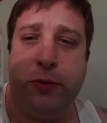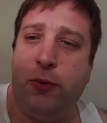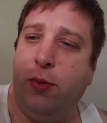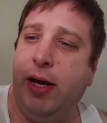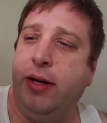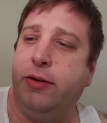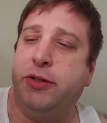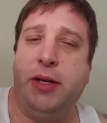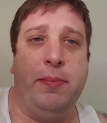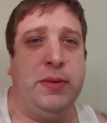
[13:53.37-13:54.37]
were wet or
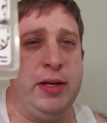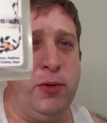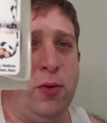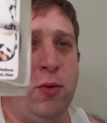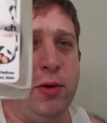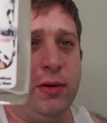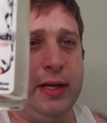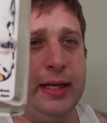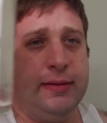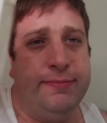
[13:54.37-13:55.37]
something, or
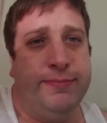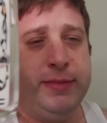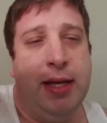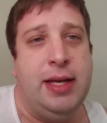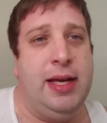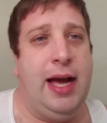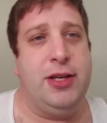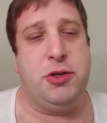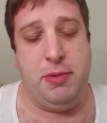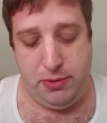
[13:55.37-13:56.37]
oily, and I
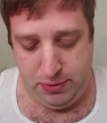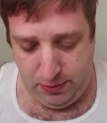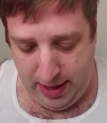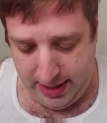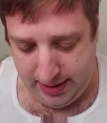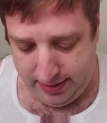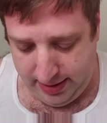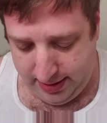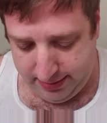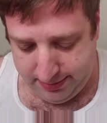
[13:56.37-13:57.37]
smeared the writing
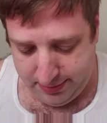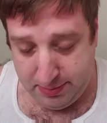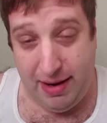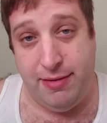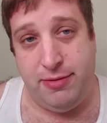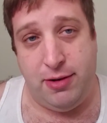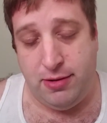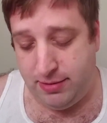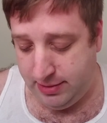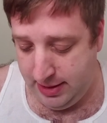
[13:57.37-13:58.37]
there. It was my
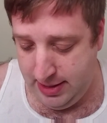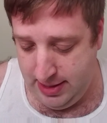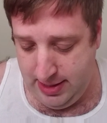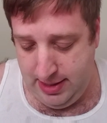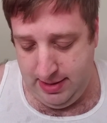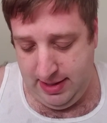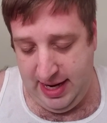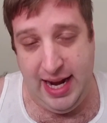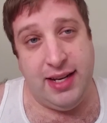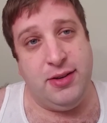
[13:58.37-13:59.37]
fault. I
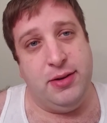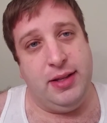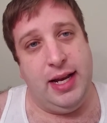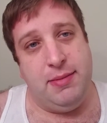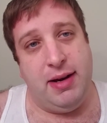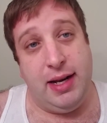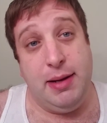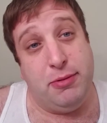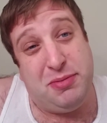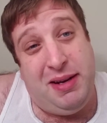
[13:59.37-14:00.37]
hate doing that to my
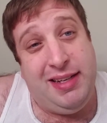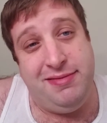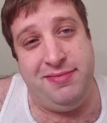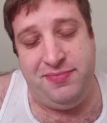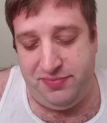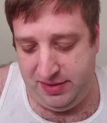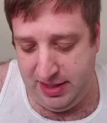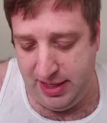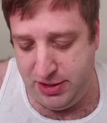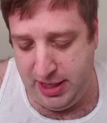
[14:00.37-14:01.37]
labels, but it
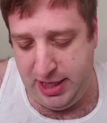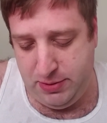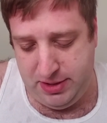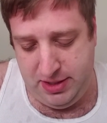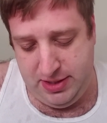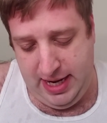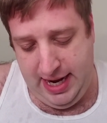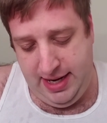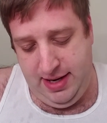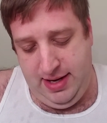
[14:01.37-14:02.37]
doesn't change what's
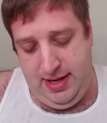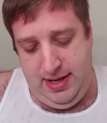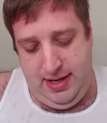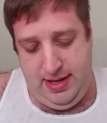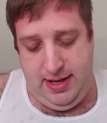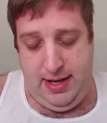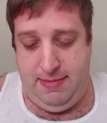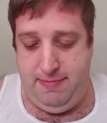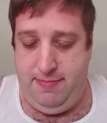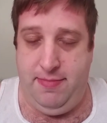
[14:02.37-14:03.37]
inside. I'm